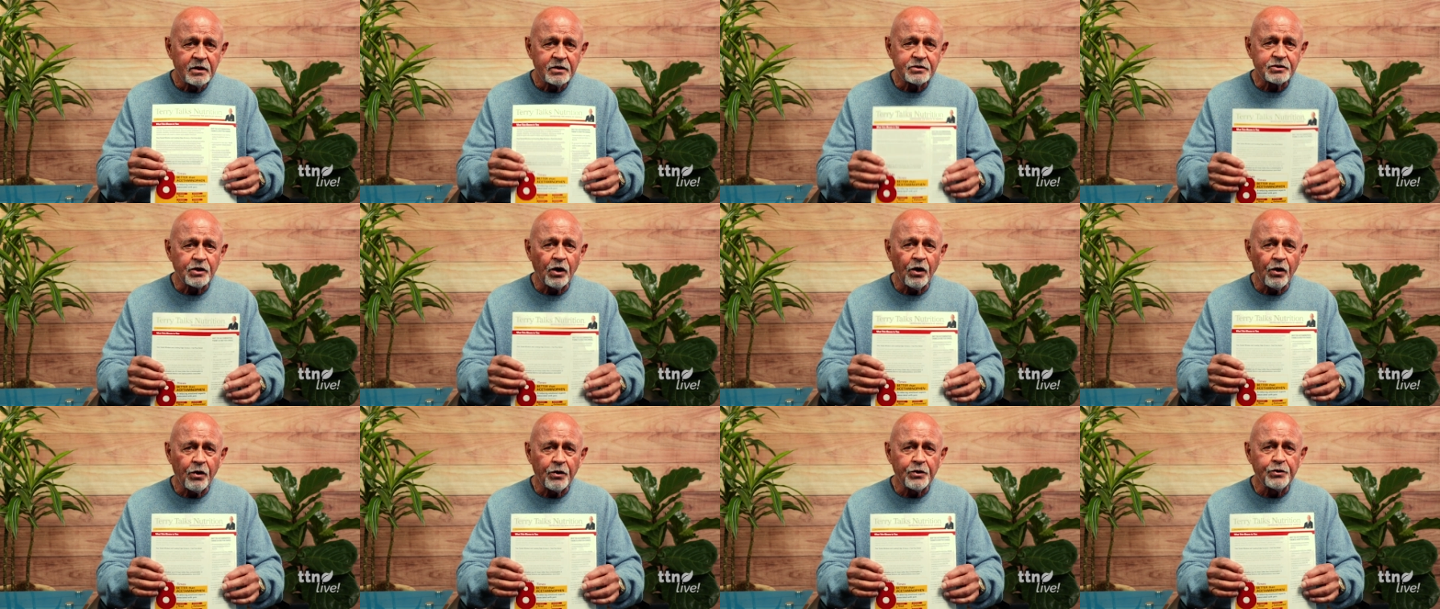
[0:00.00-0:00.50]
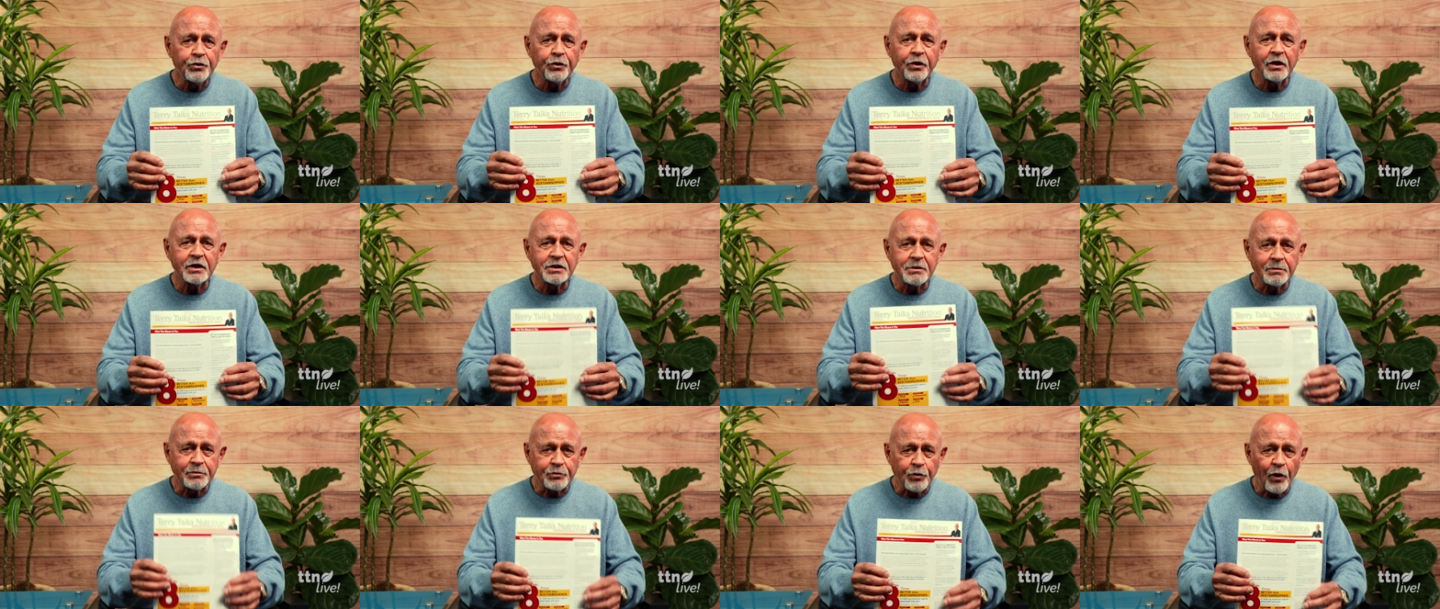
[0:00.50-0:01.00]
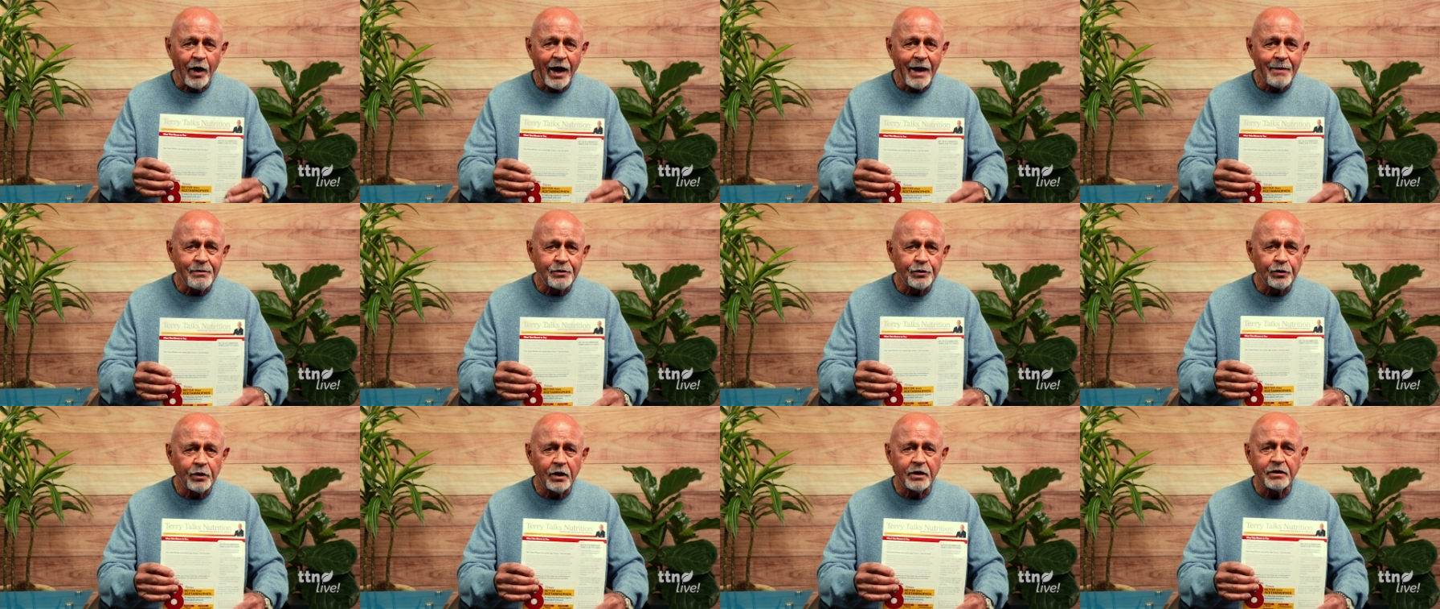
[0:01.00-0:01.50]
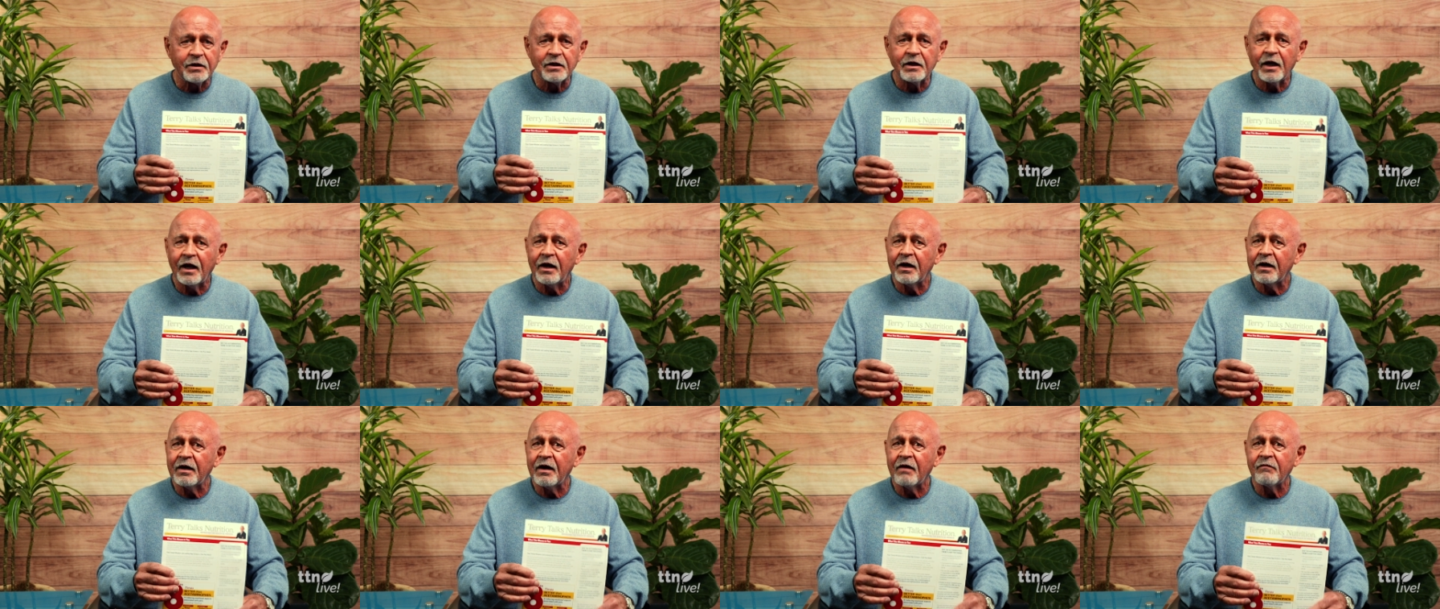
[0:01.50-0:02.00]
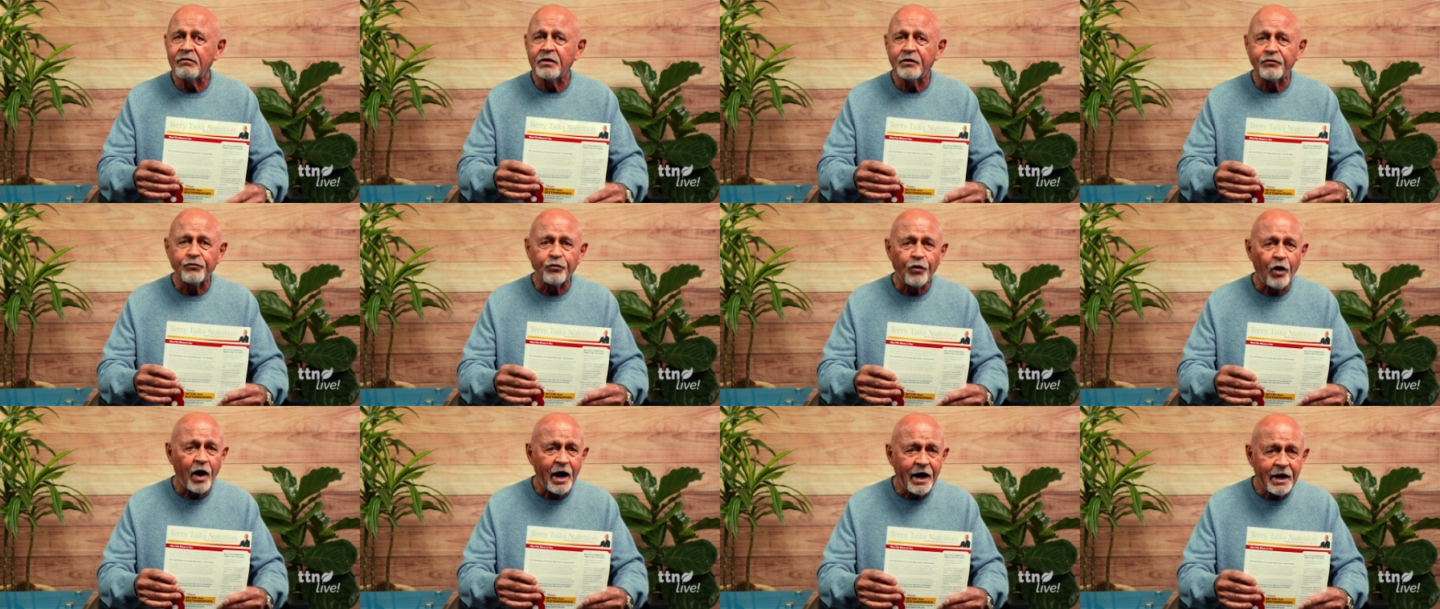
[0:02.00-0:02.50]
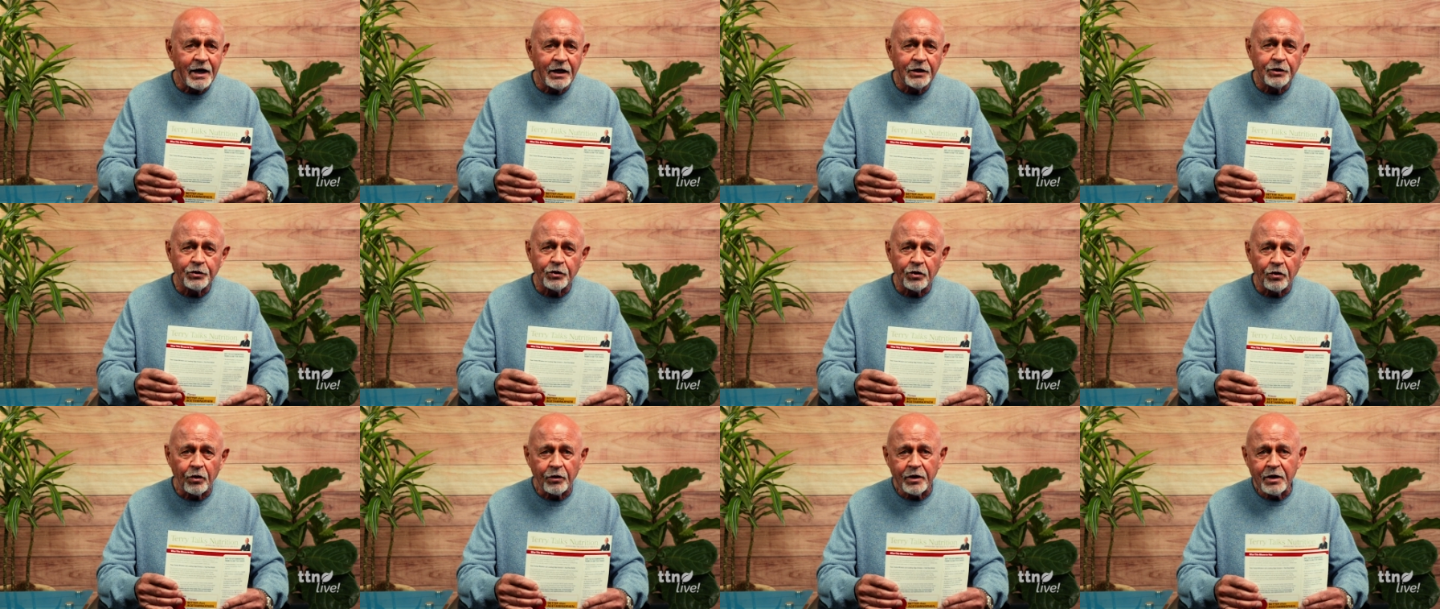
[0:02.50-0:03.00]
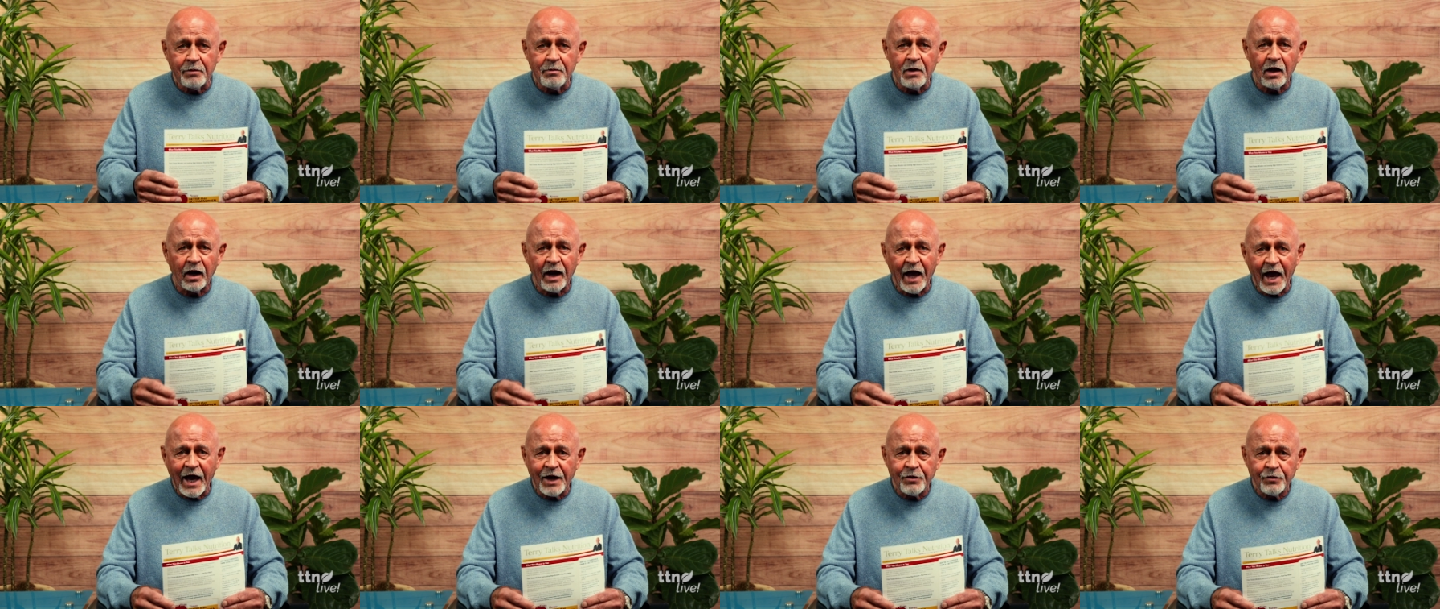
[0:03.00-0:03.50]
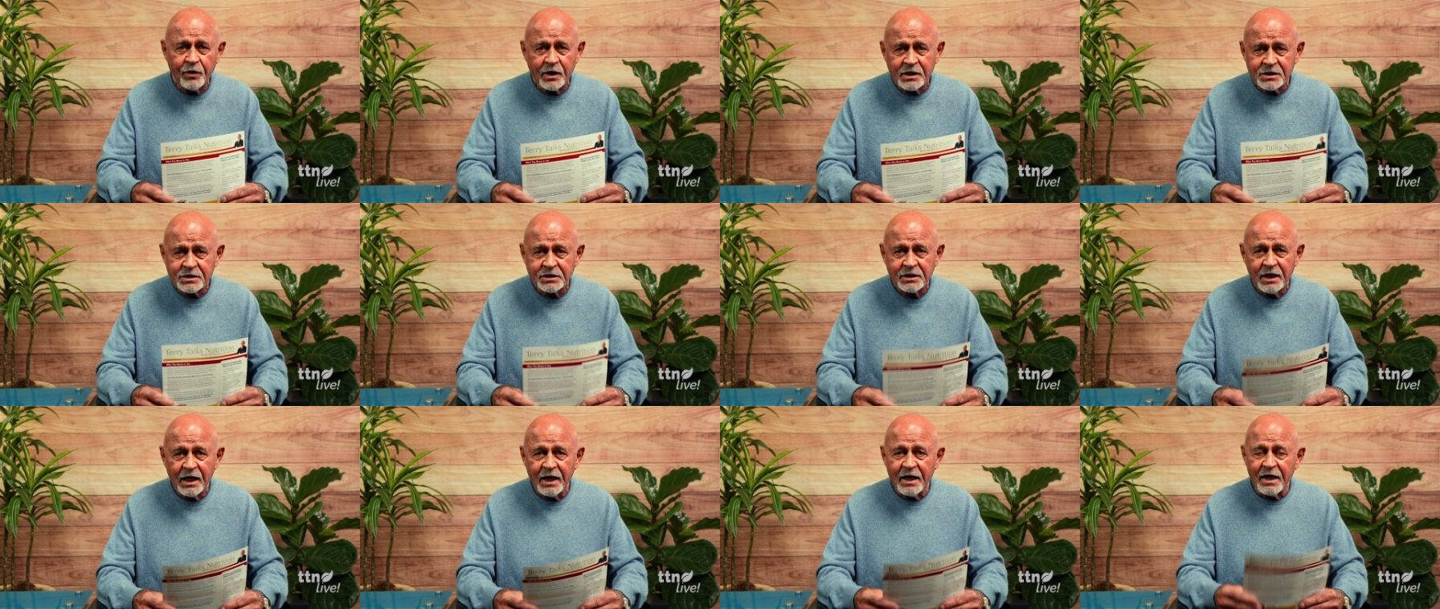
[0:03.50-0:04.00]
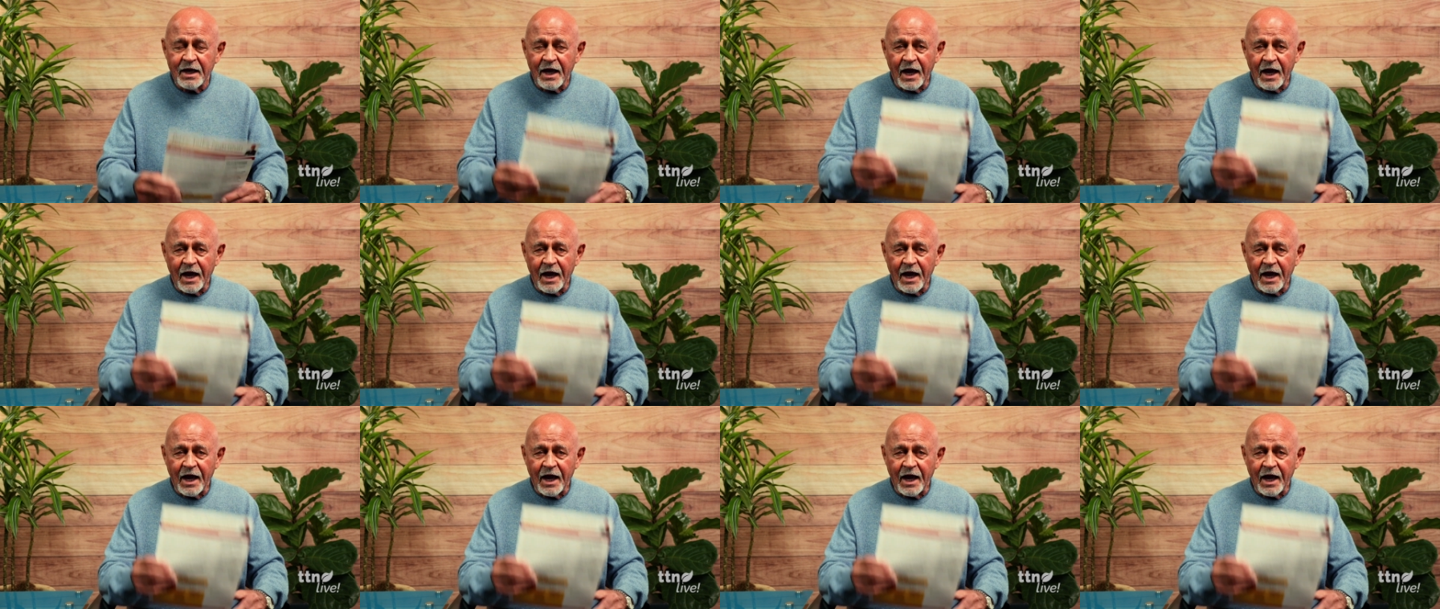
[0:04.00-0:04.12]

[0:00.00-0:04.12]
So you can subscribe to it, get it every Friday to your email address.